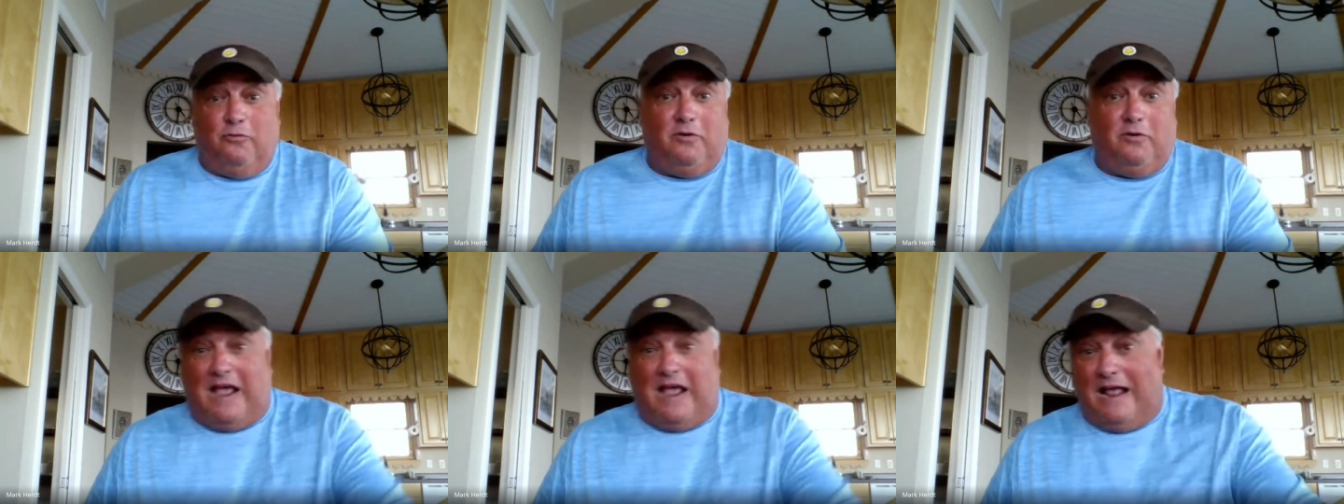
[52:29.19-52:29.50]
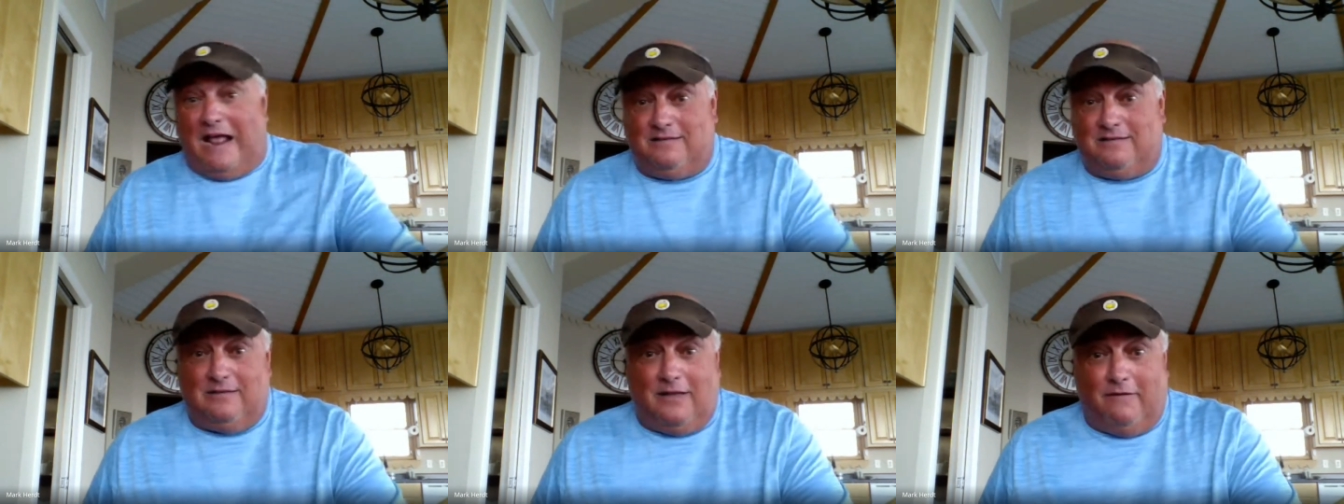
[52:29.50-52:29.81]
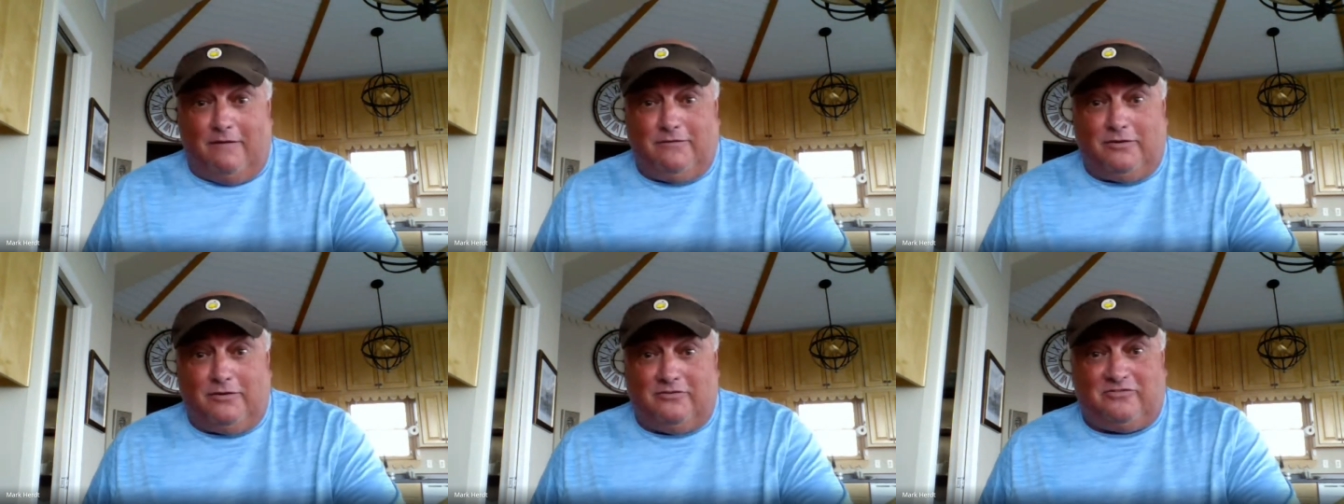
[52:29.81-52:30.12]
would have got
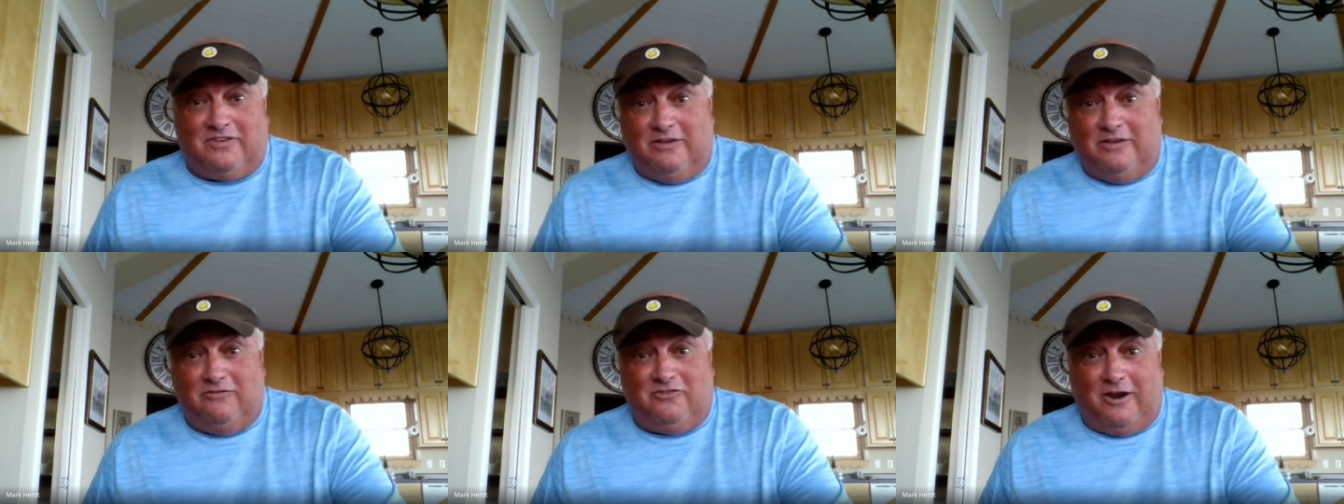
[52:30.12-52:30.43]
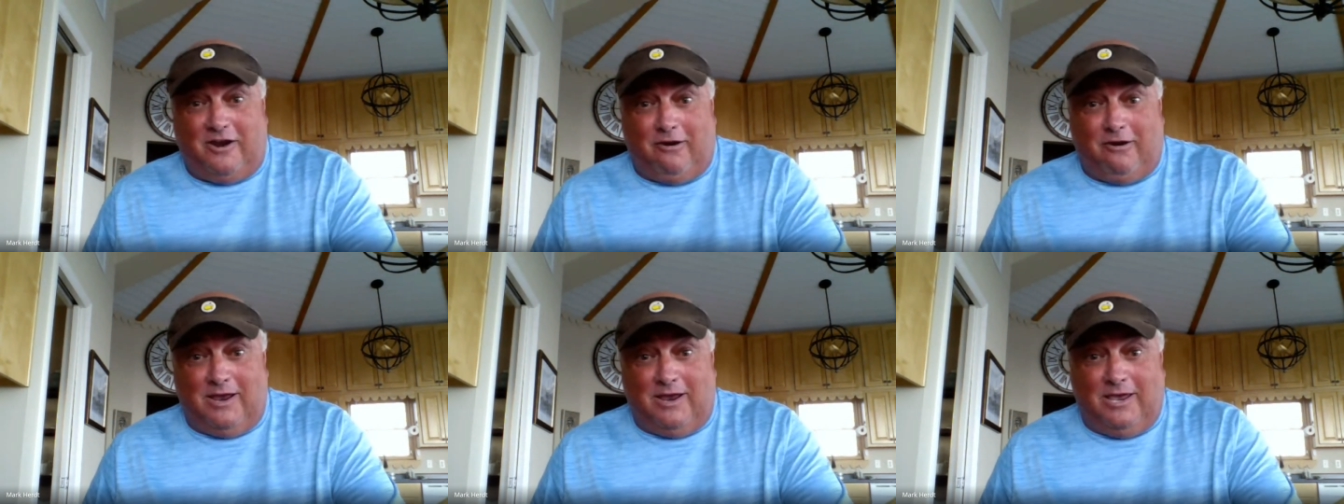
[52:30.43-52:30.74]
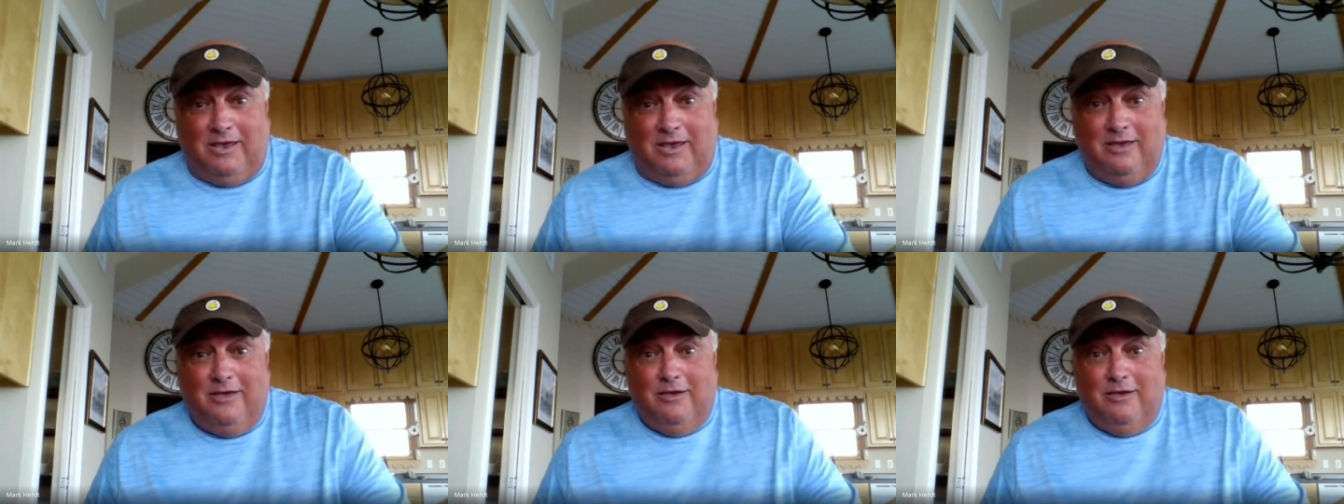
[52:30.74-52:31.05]
loved to have seen
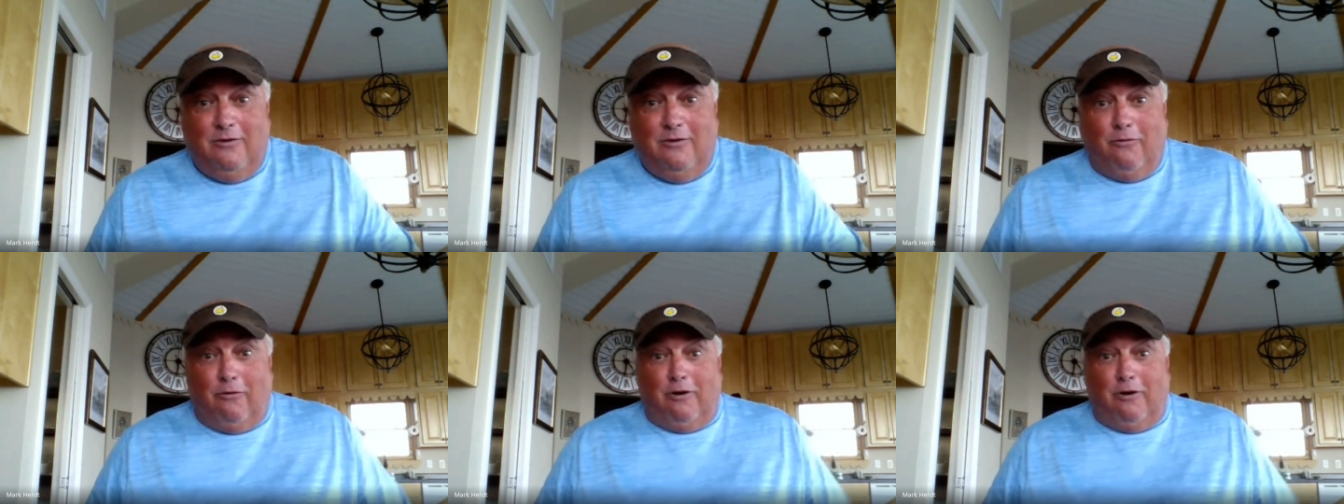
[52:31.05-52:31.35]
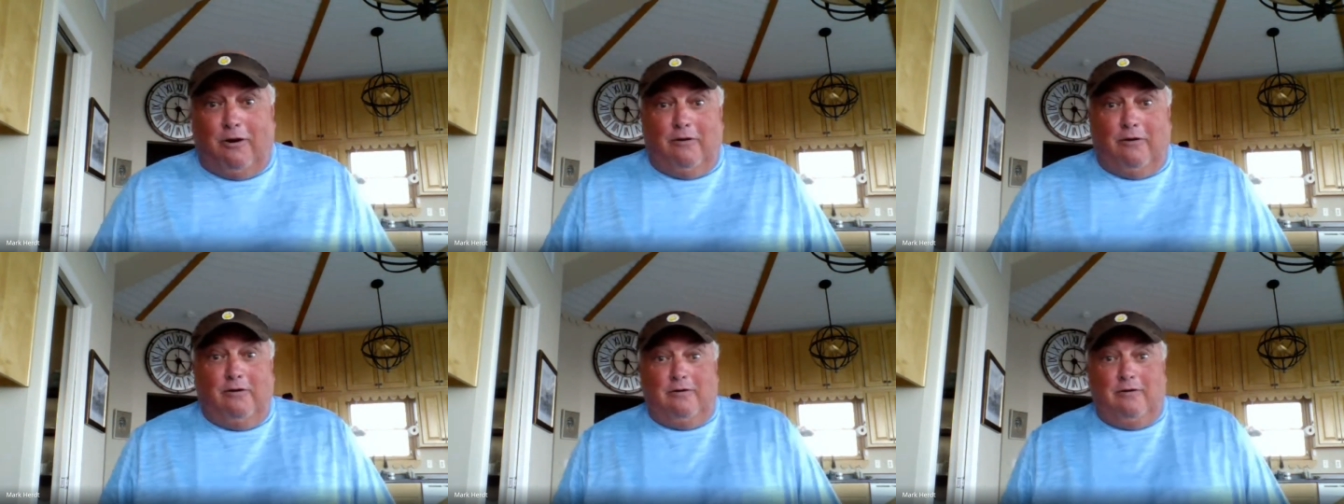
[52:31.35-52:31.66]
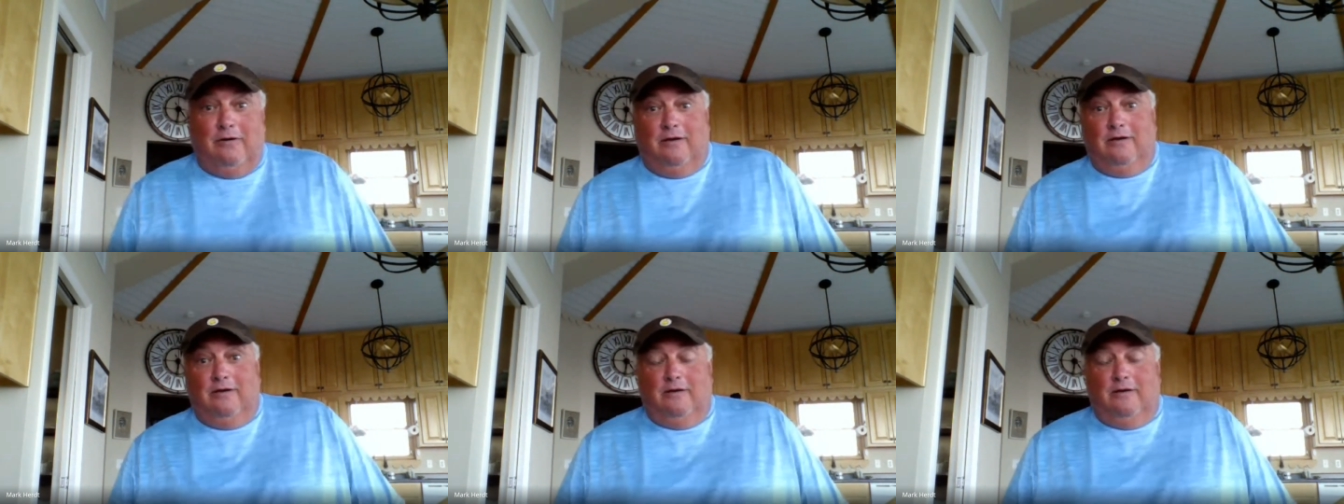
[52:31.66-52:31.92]
Jerry or